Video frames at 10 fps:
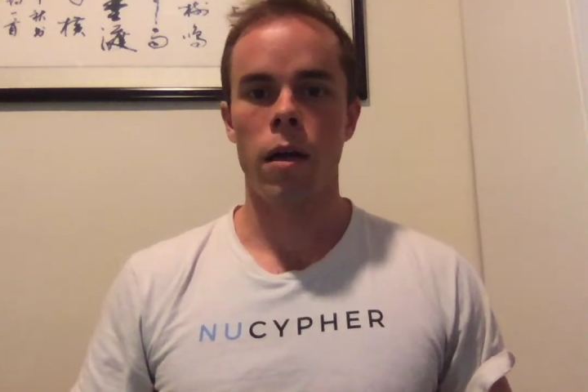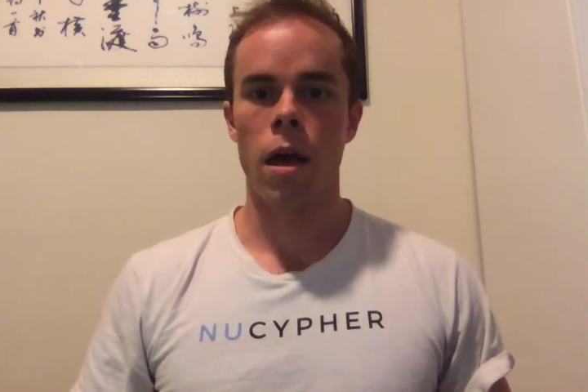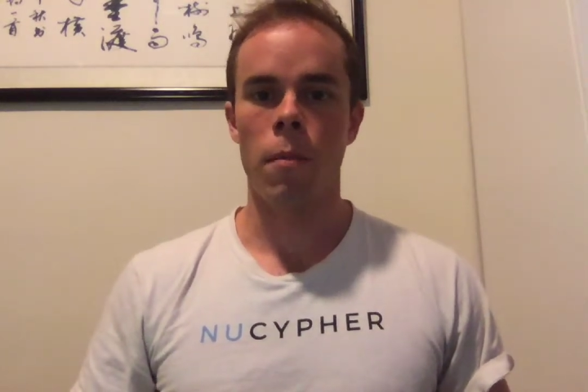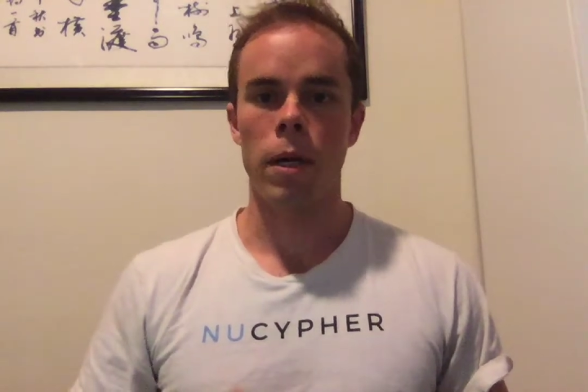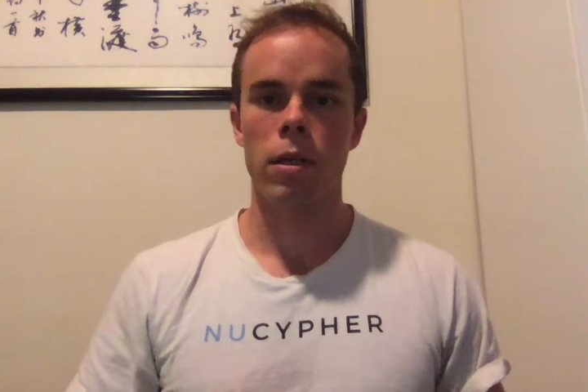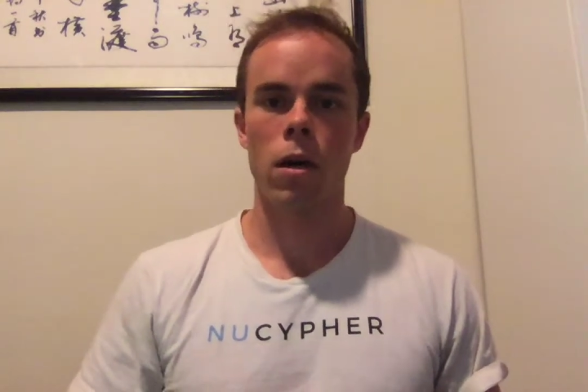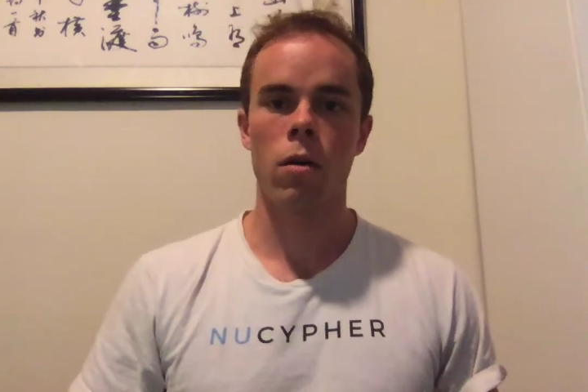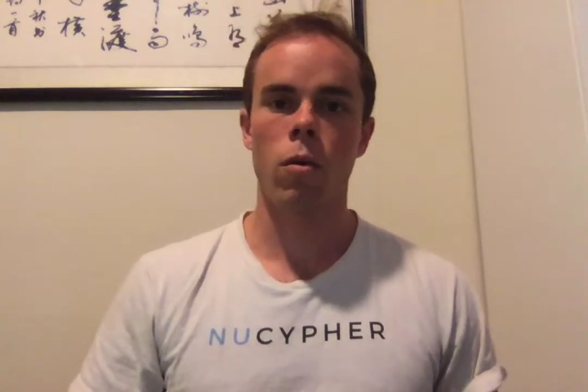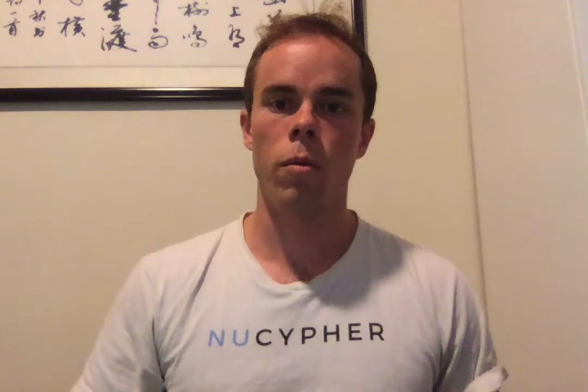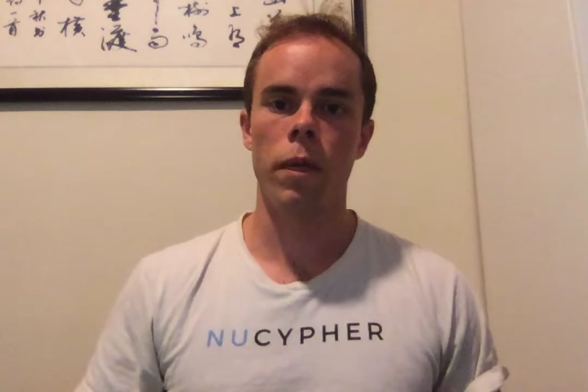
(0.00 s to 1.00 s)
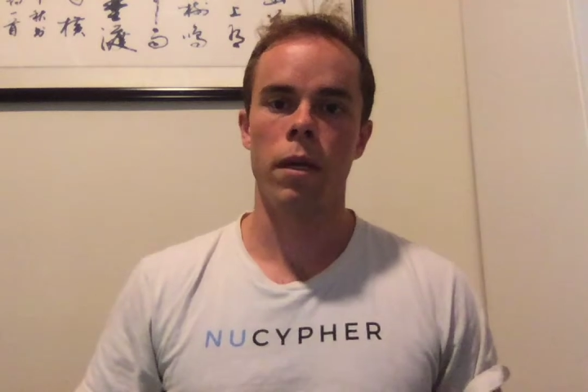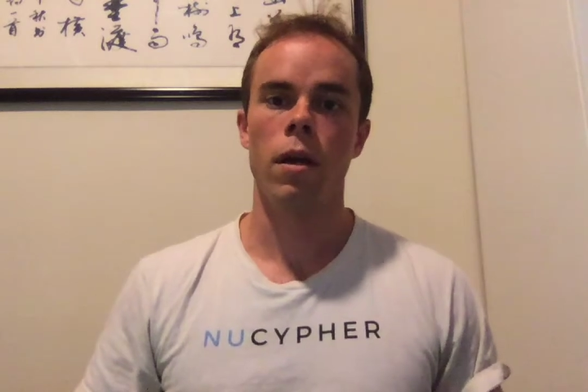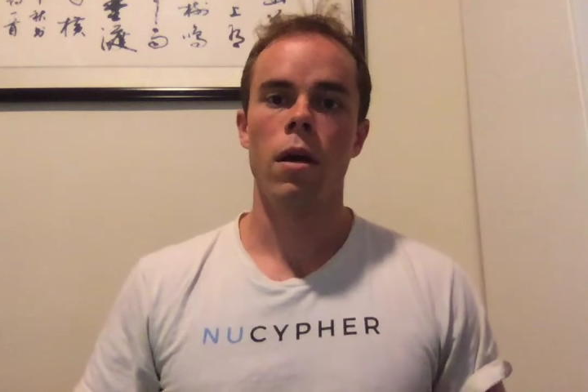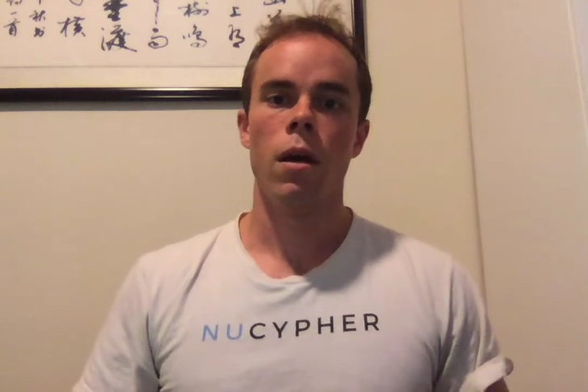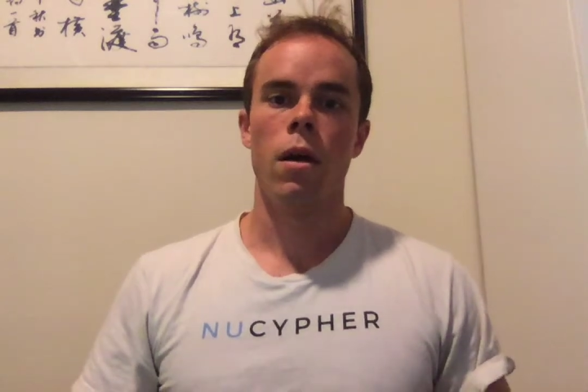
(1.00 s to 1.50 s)
at my talk, we'll be
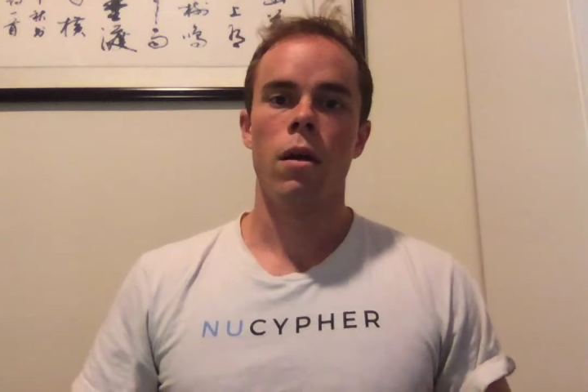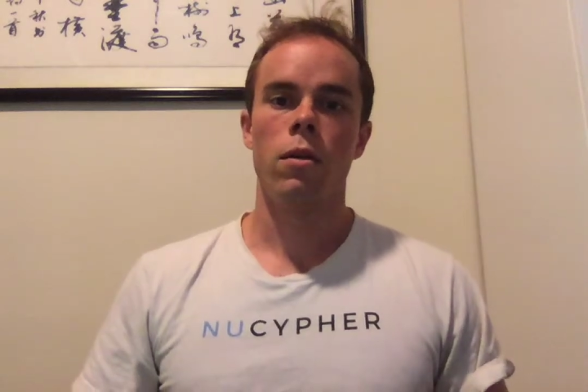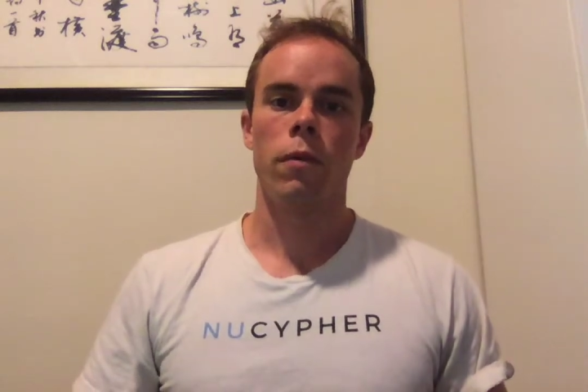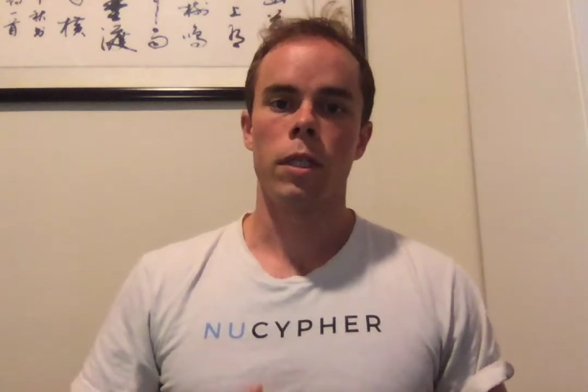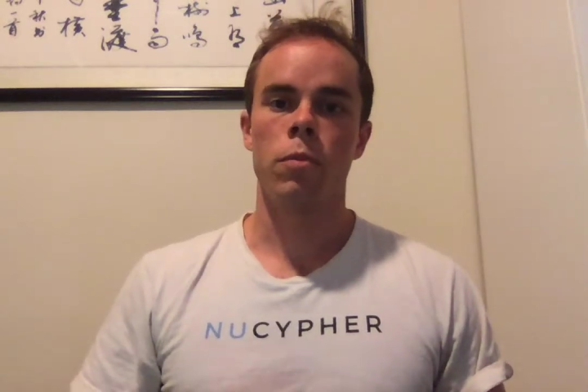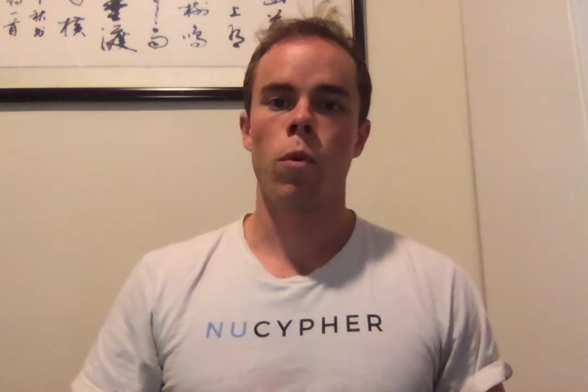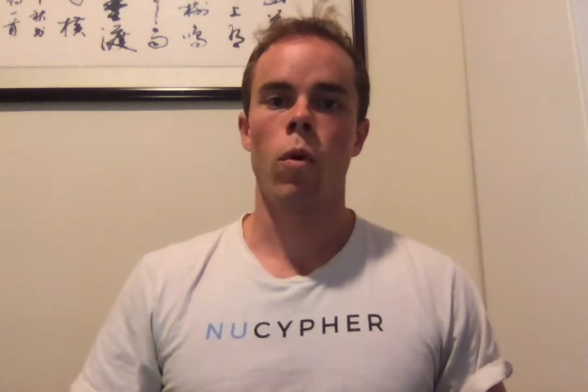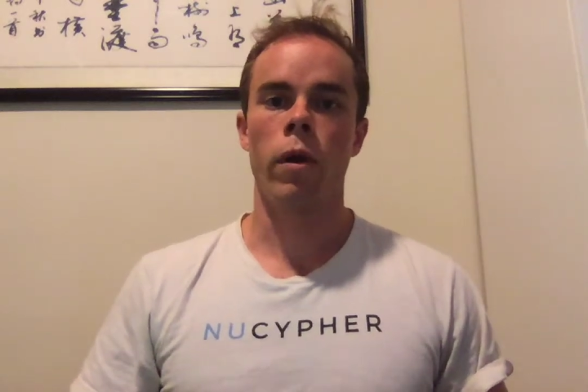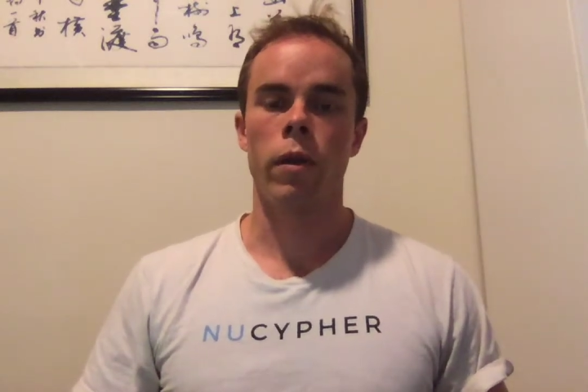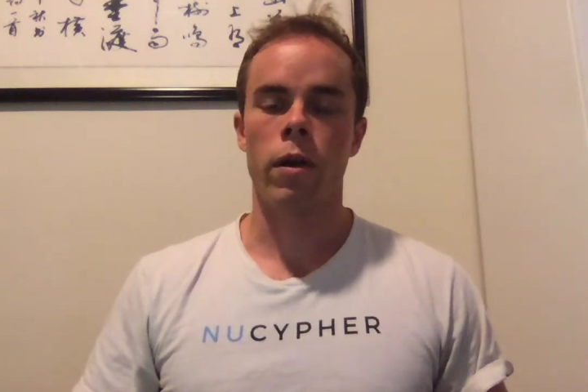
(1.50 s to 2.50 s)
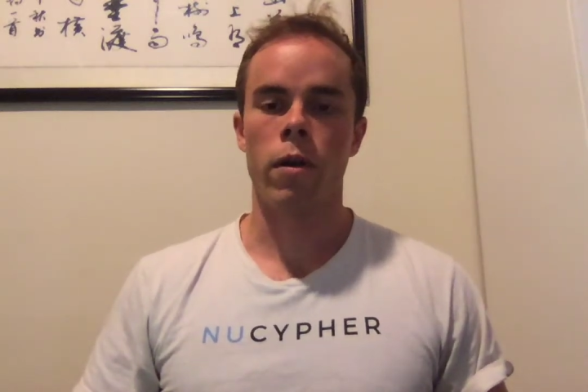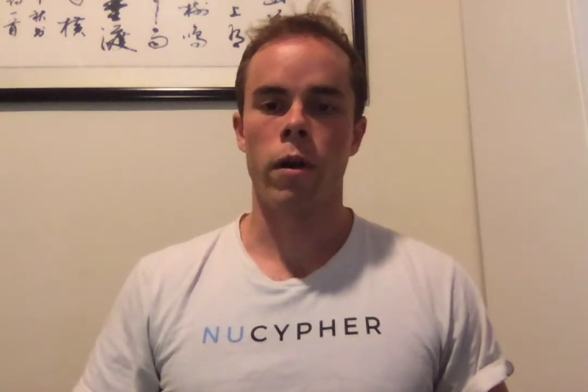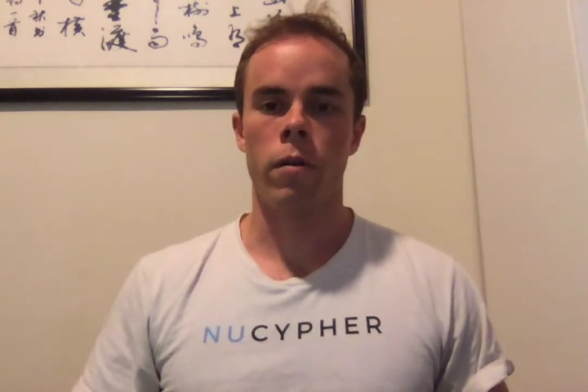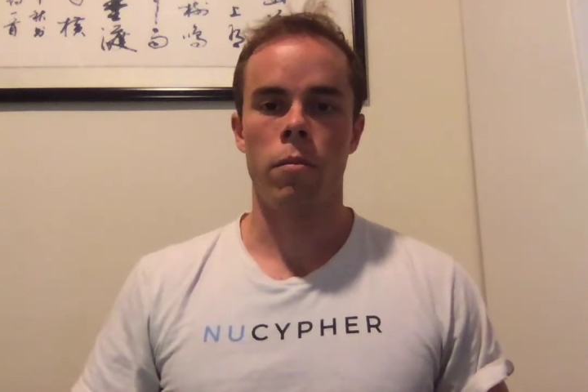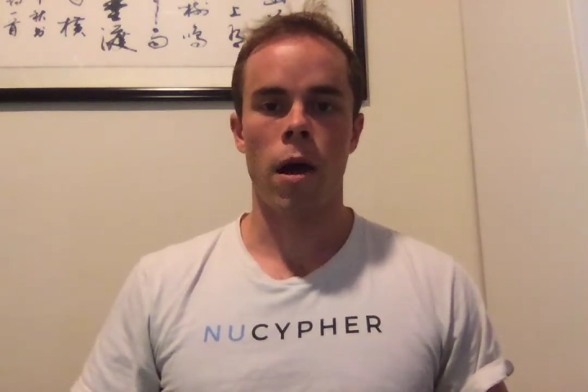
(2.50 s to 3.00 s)
sort of exploring the
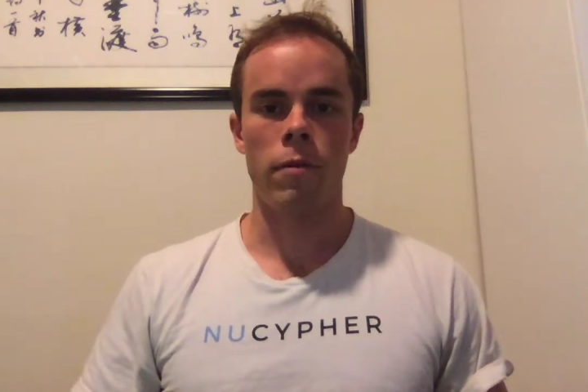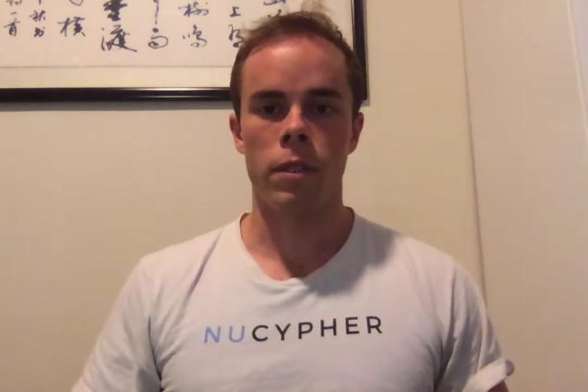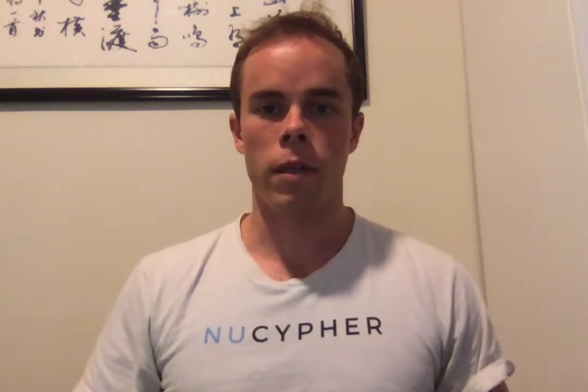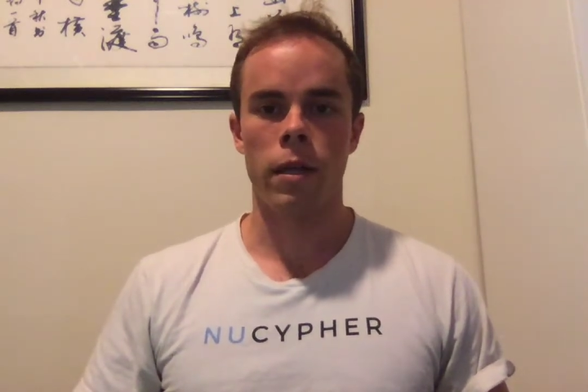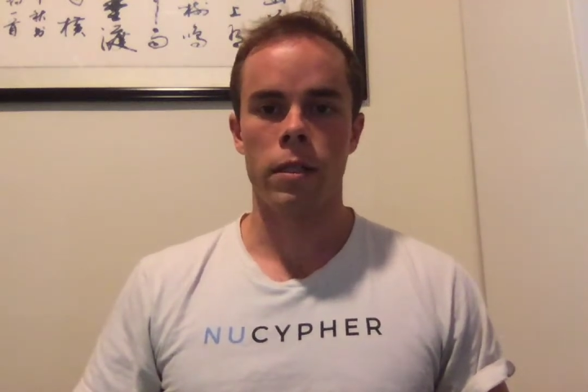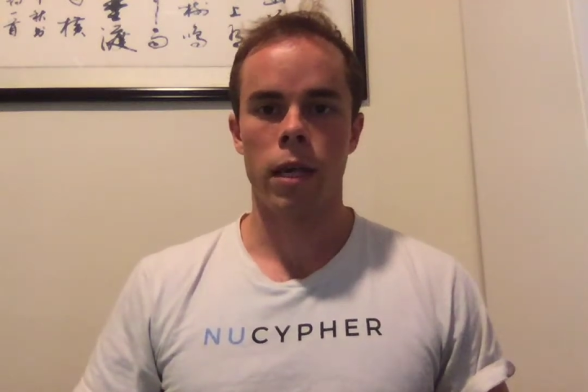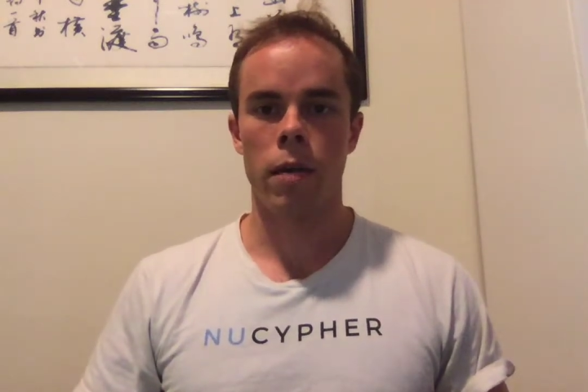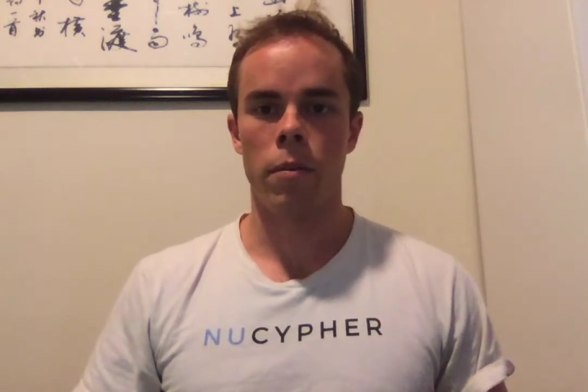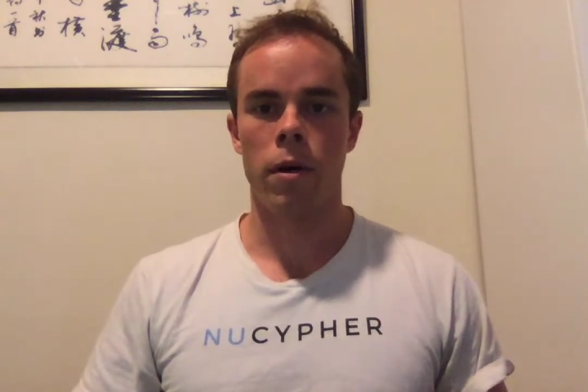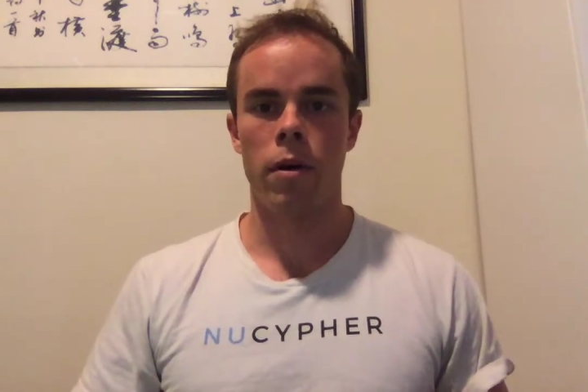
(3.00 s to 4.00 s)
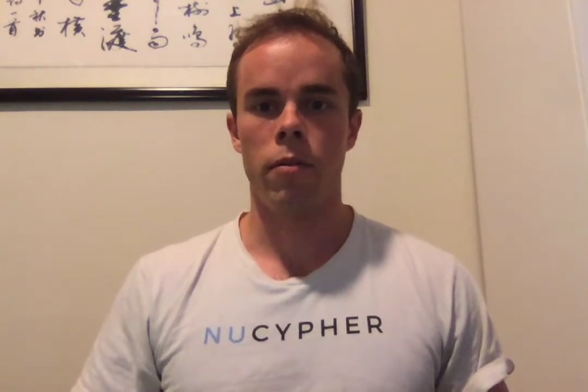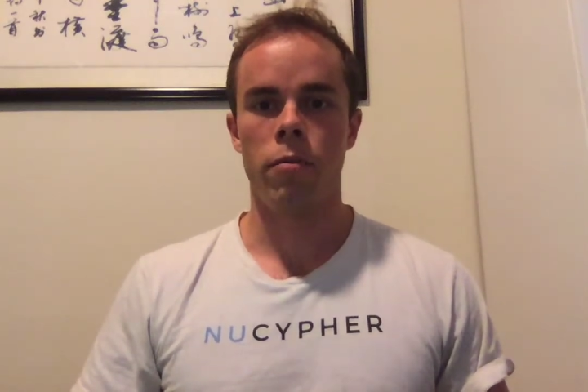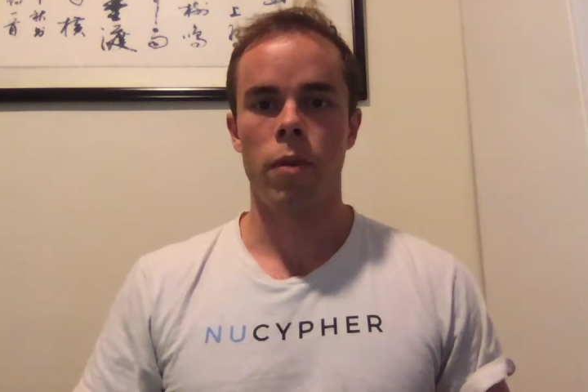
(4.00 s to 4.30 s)
current privacy landscape of